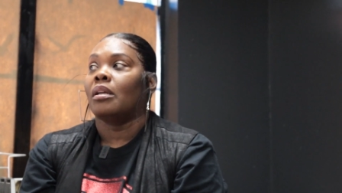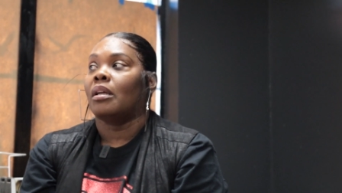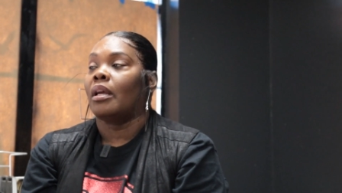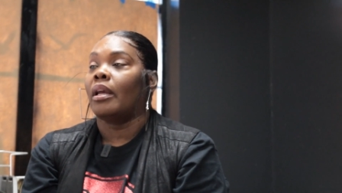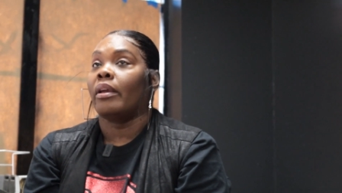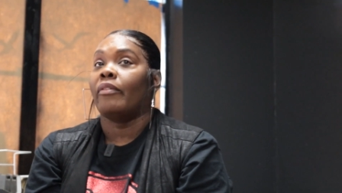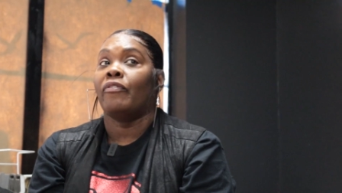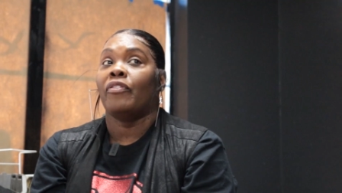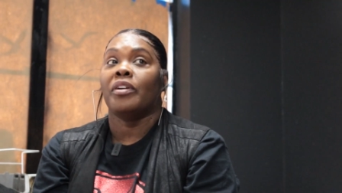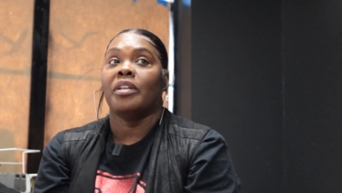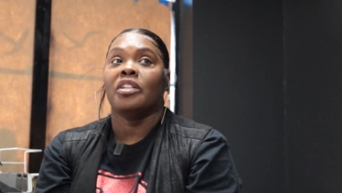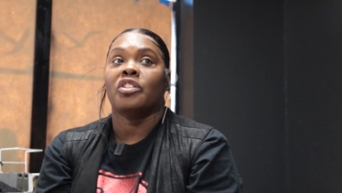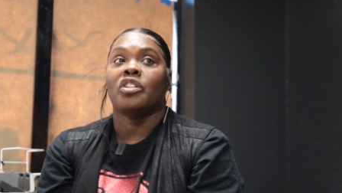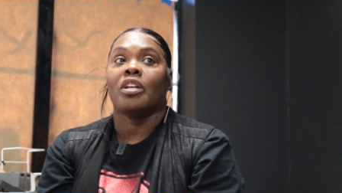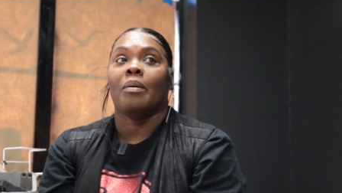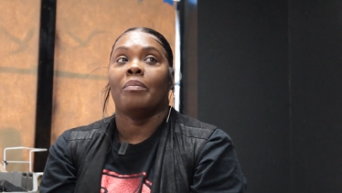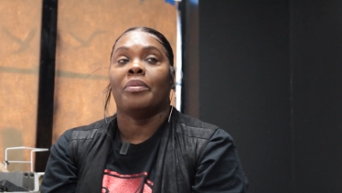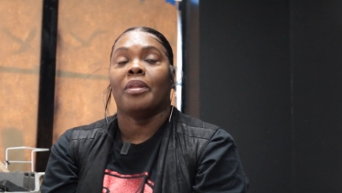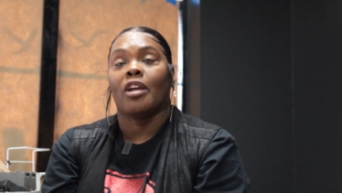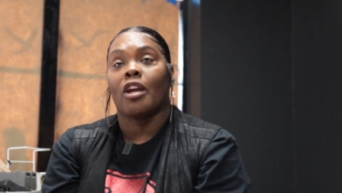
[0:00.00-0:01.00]
and finish
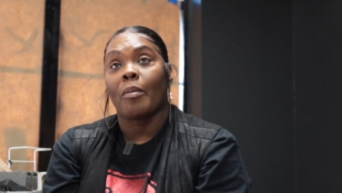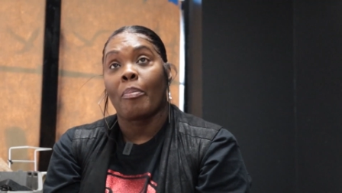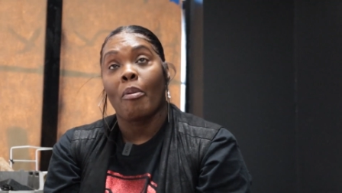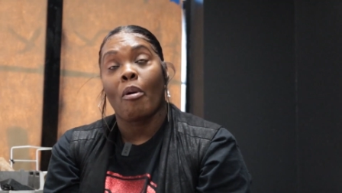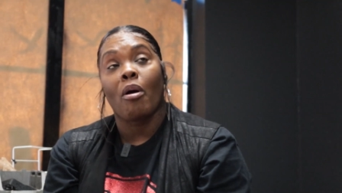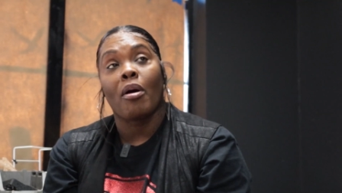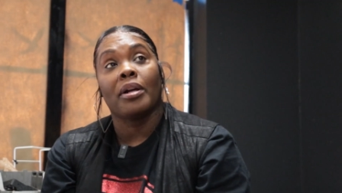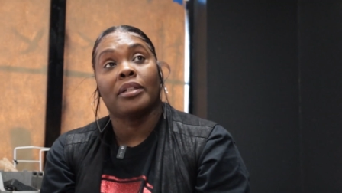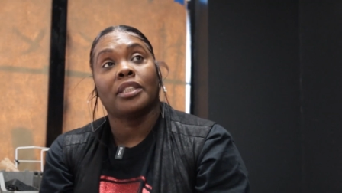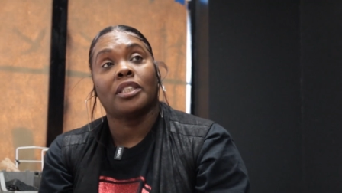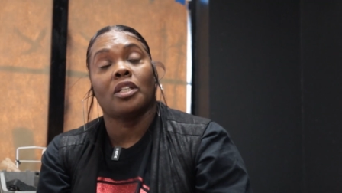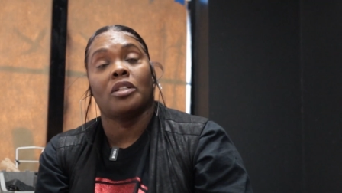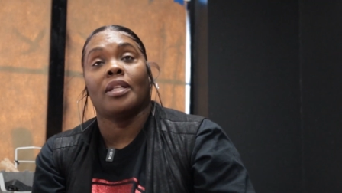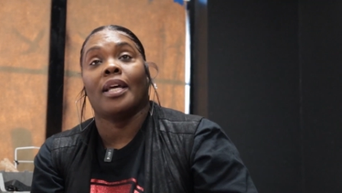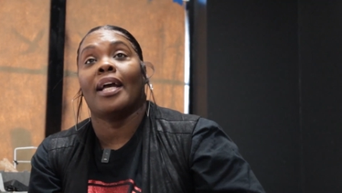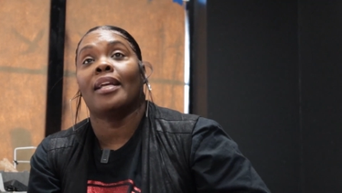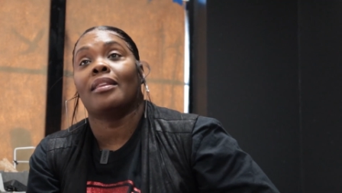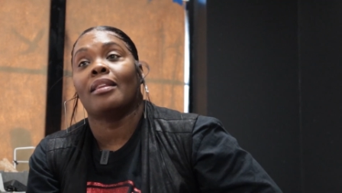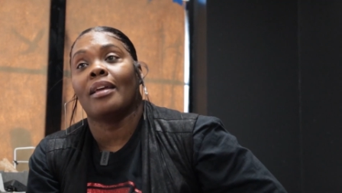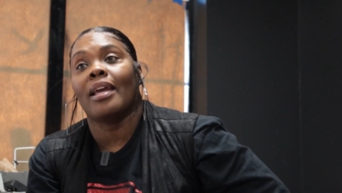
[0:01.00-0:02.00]
up their part so
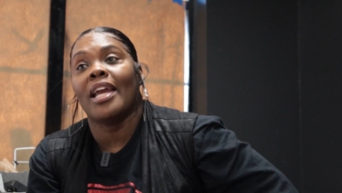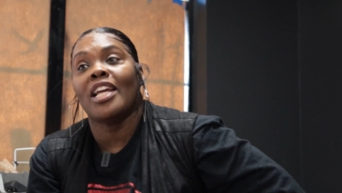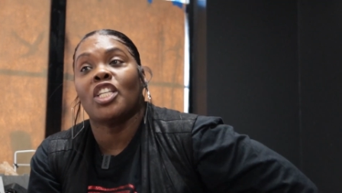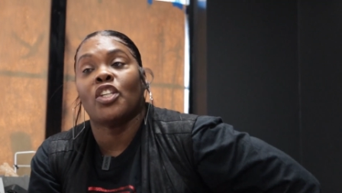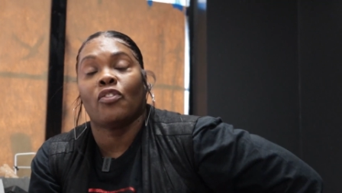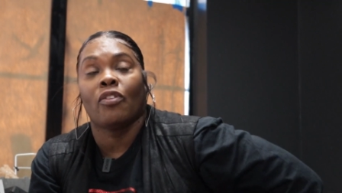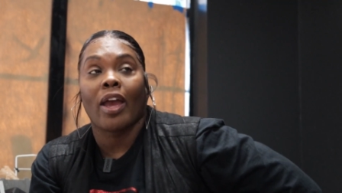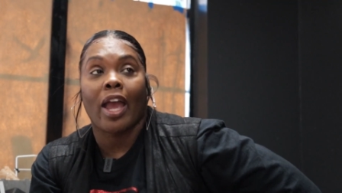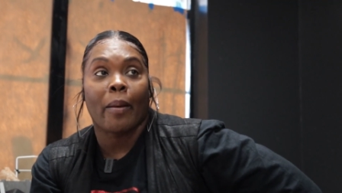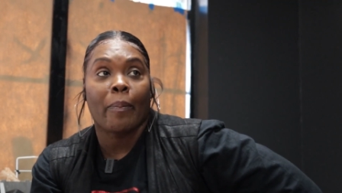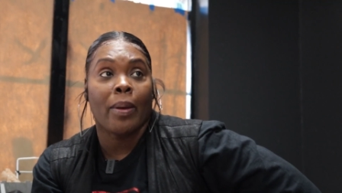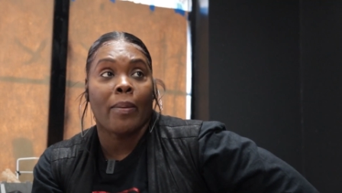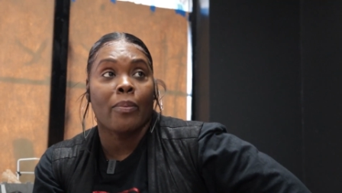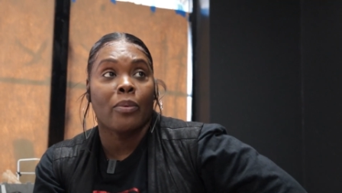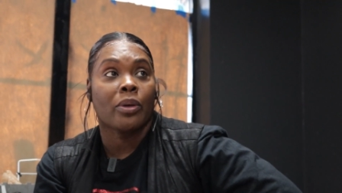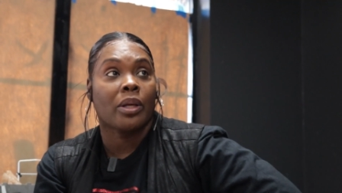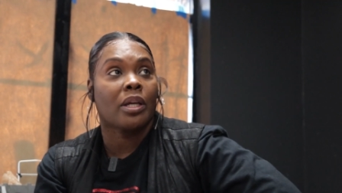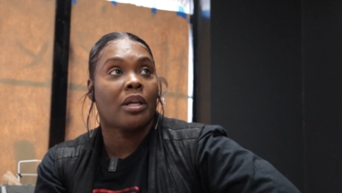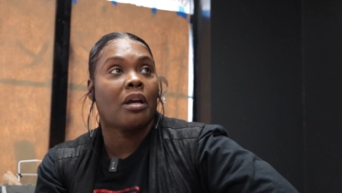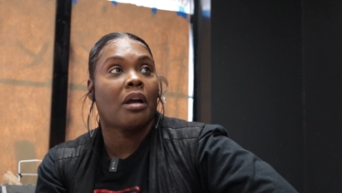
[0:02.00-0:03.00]
that the HVAC
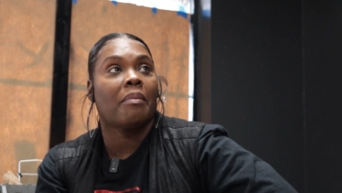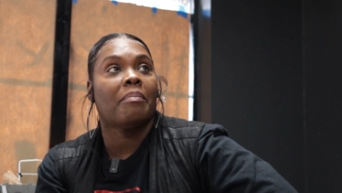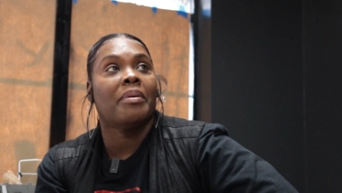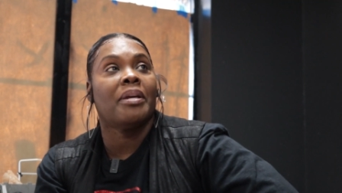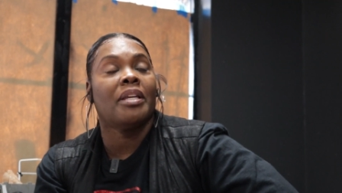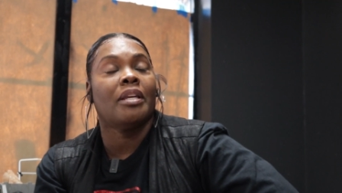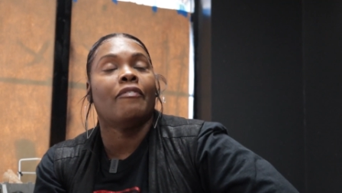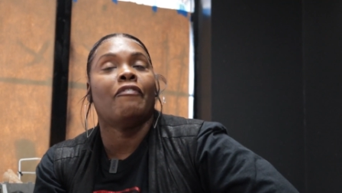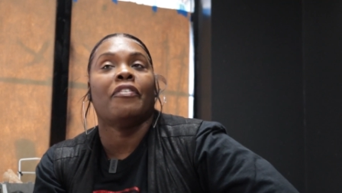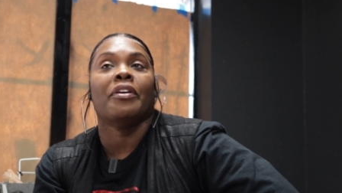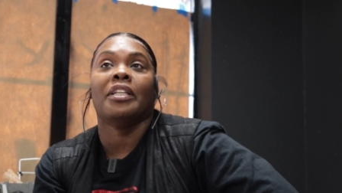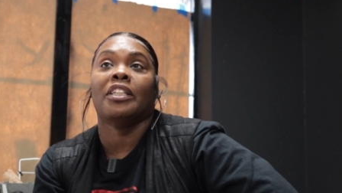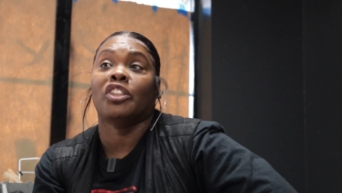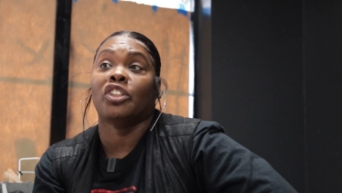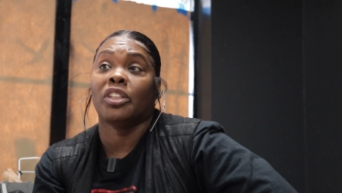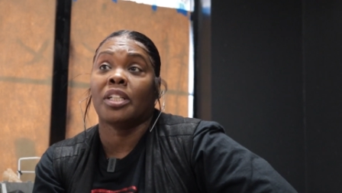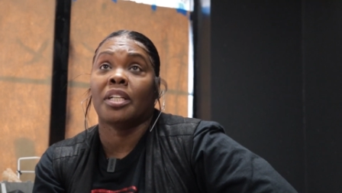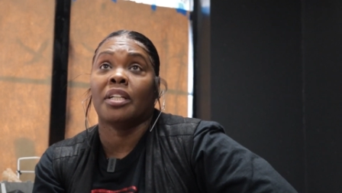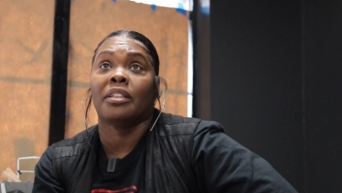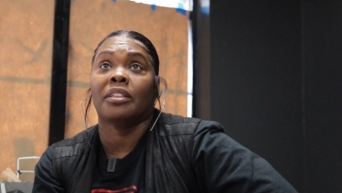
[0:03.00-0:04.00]
people can come in and finish
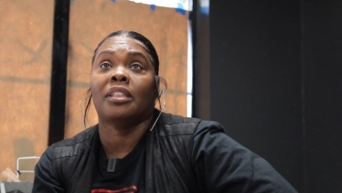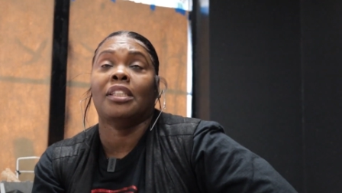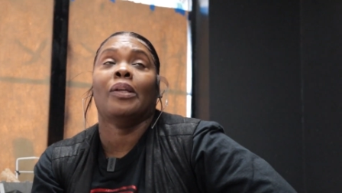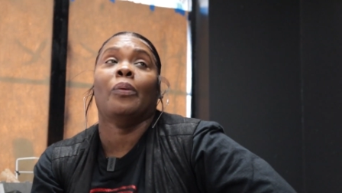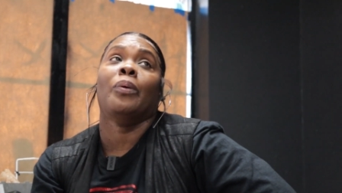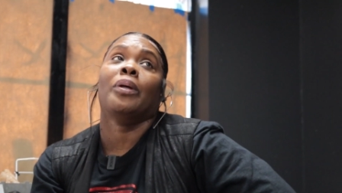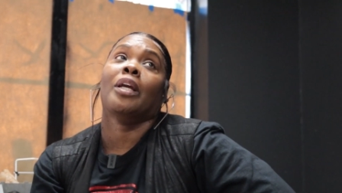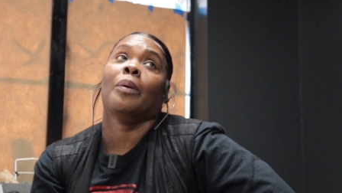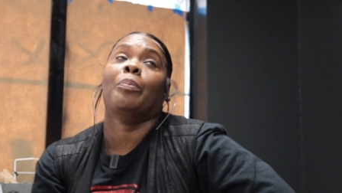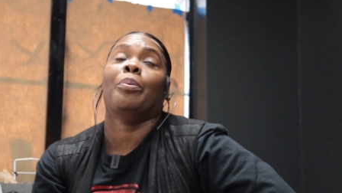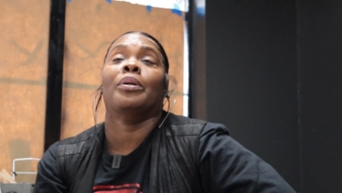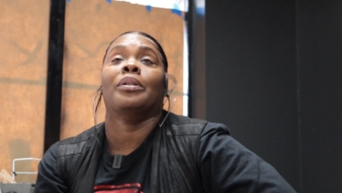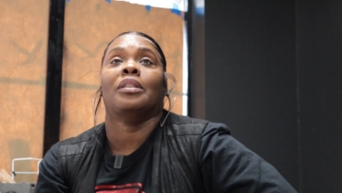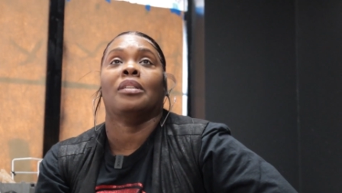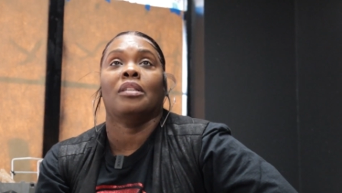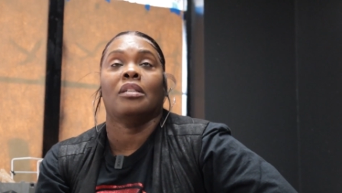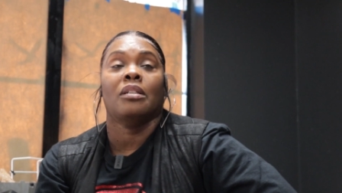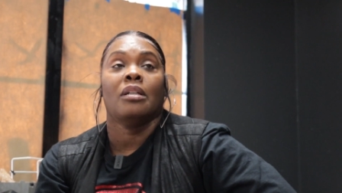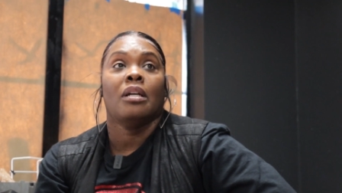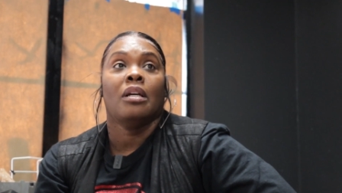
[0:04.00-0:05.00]
theirs. Then we can put
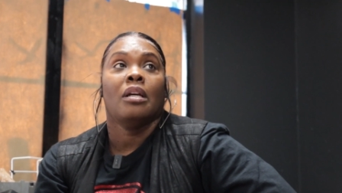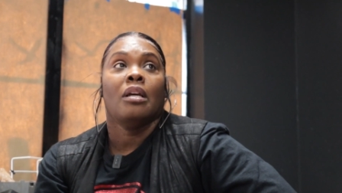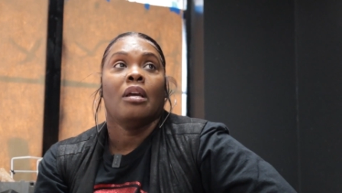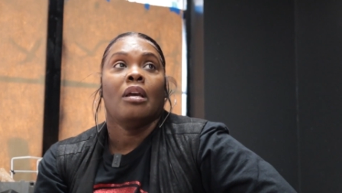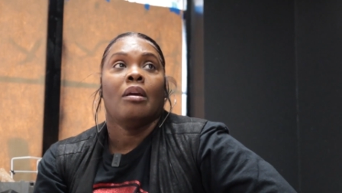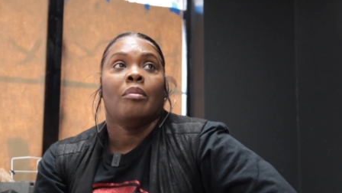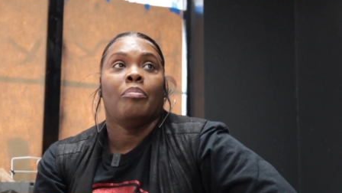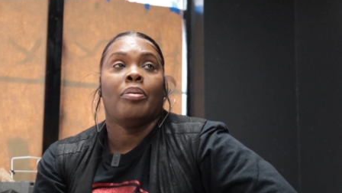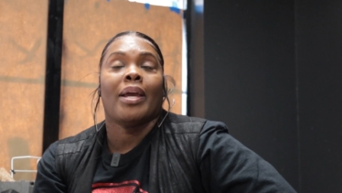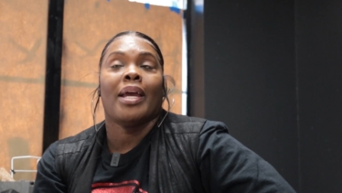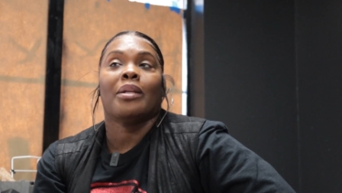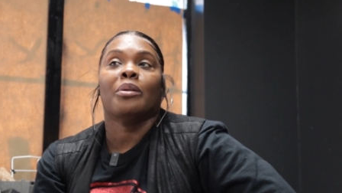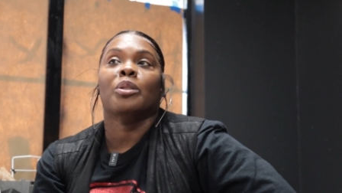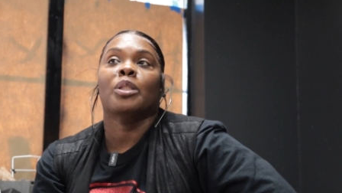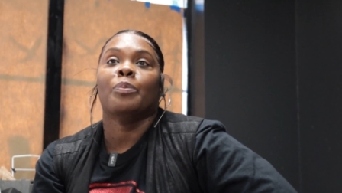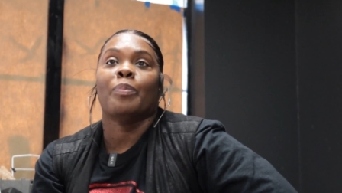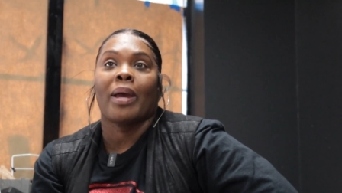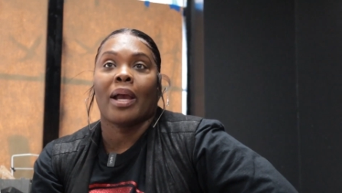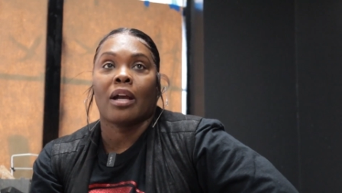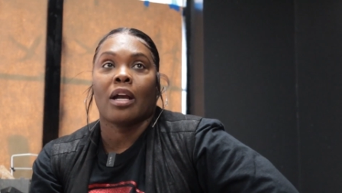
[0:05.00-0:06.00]
the
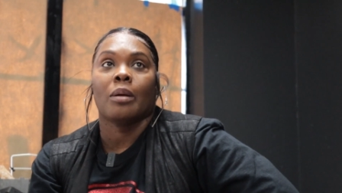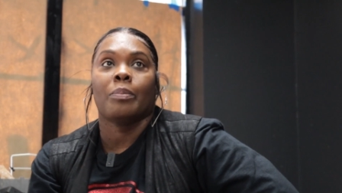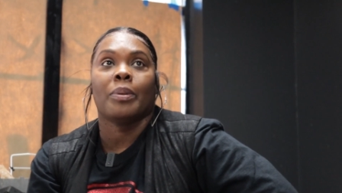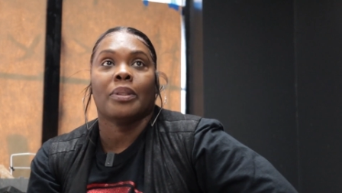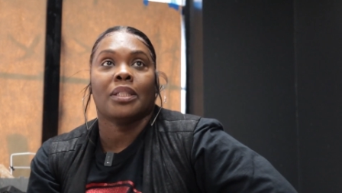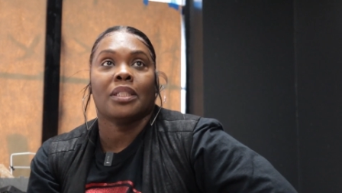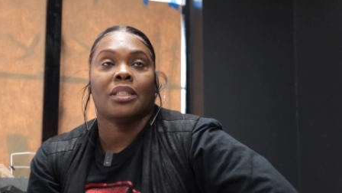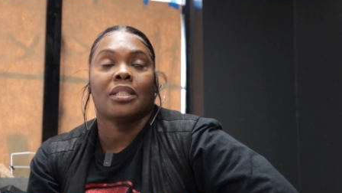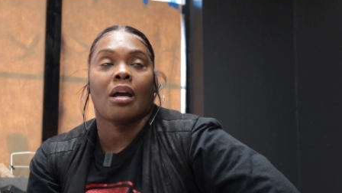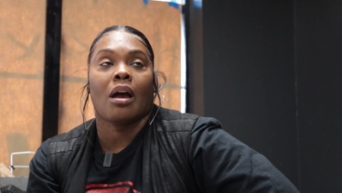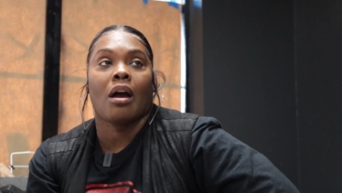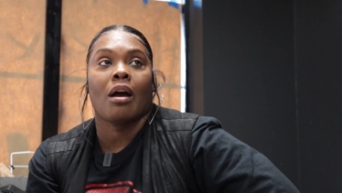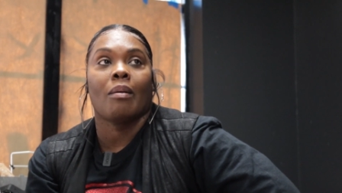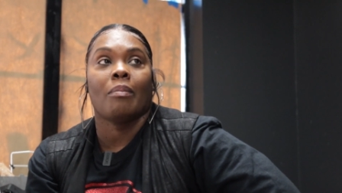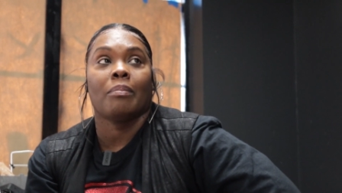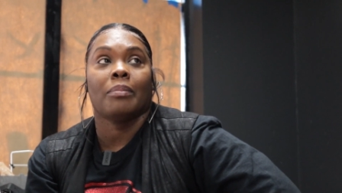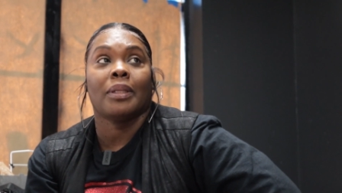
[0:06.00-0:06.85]
panels back up at the top.